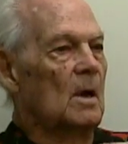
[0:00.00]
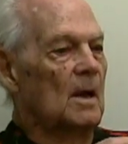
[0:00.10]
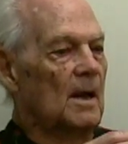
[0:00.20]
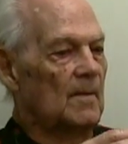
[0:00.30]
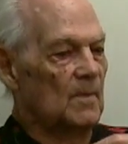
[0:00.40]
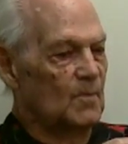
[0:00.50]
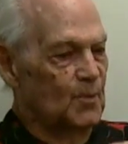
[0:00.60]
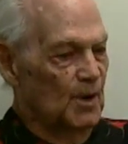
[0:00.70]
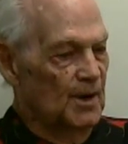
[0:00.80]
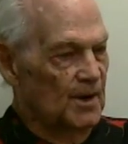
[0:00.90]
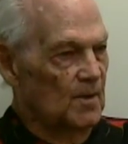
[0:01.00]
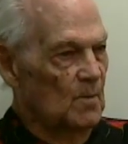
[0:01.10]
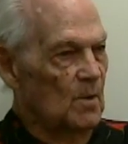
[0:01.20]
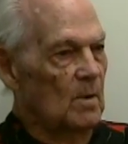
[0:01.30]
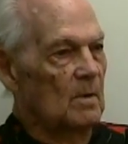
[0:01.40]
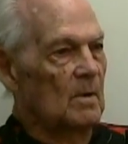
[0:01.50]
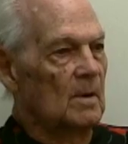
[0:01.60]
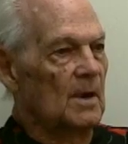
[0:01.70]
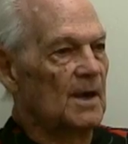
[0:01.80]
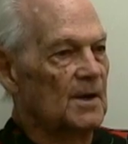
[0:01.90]
and printed them
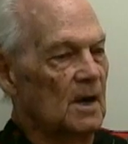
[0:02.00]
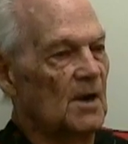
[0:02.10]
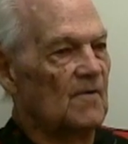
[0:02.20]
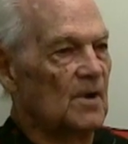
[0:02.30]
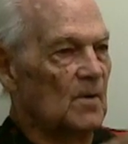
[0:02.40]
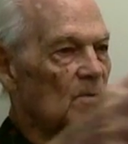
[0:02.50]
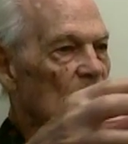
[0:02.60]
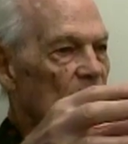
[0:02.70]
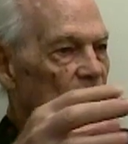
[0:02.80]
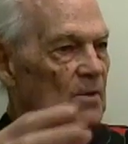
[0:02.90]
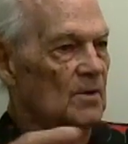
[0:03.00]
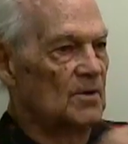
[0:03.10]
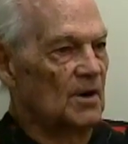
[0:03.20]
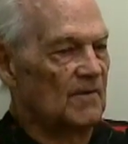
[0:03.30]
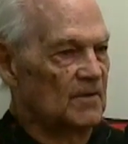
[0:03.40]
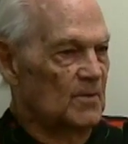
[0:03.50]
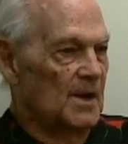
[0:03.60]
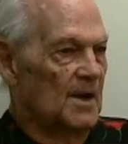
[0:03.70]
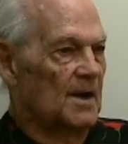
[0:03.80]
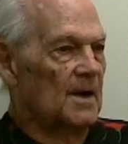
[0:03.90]
and delivered them to the
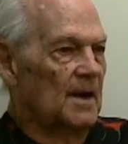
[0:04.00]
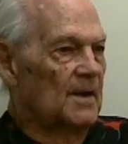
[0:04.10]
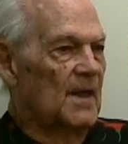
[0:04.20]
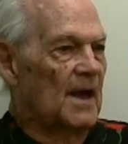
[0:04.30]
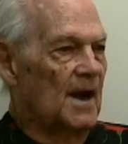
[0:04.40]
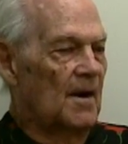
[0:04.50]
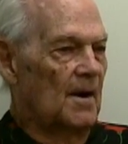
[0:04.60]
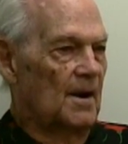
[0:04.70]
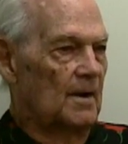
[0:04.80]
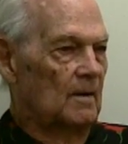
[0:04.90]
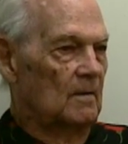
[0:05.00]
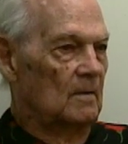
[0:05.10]
servicemen in that area.